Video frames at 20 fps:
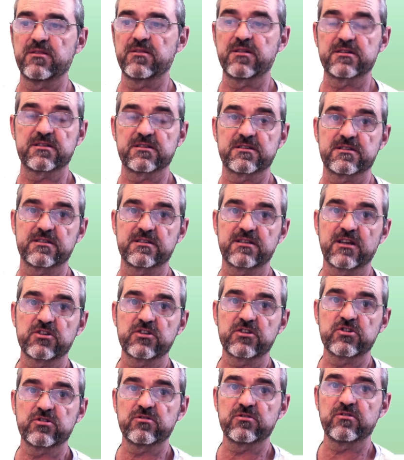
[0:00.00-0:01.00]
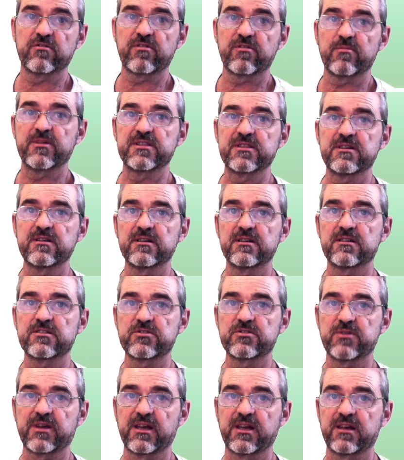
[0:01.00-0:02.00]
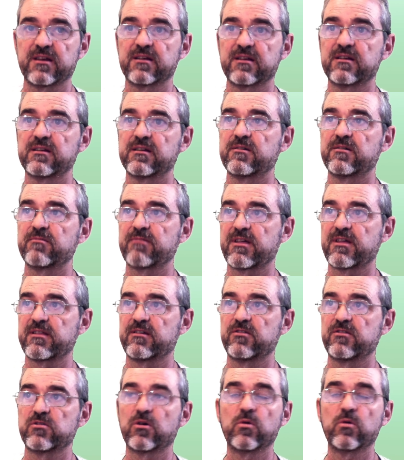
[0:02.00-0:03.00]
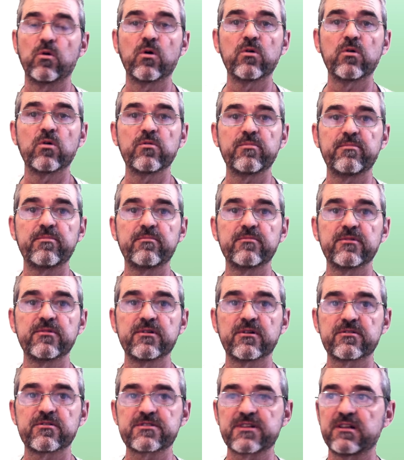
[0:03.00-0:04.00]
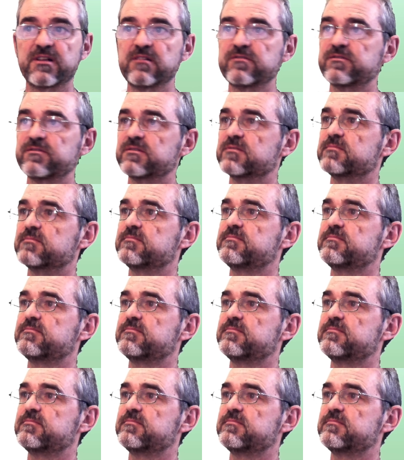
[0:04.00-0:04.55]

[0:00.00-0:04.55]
this is the section of the materials you can readily download yourself.